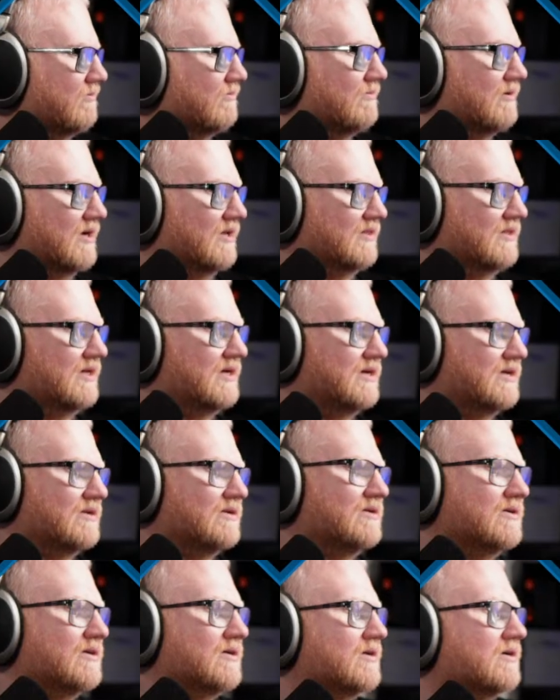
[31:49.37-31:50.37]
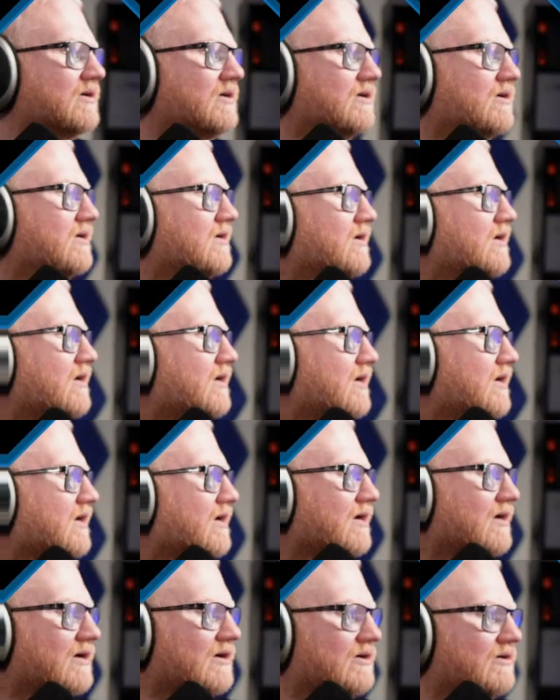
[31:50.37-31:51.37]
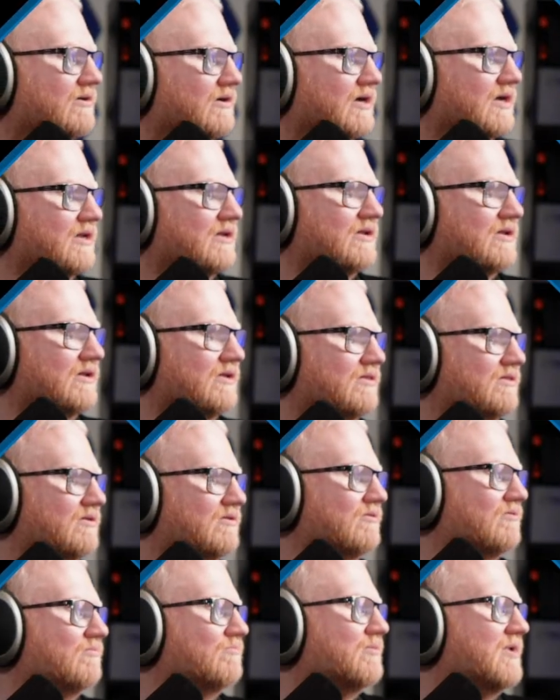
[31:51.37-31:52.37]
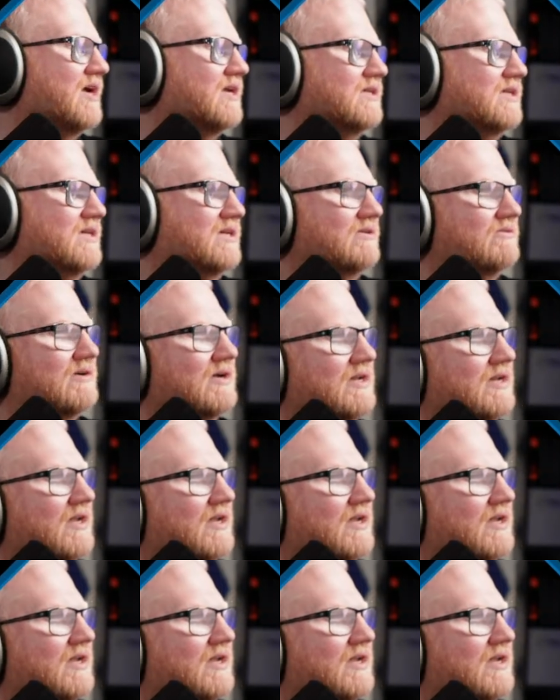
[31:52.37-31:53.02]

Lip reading: We'll write that. Alright, so mod key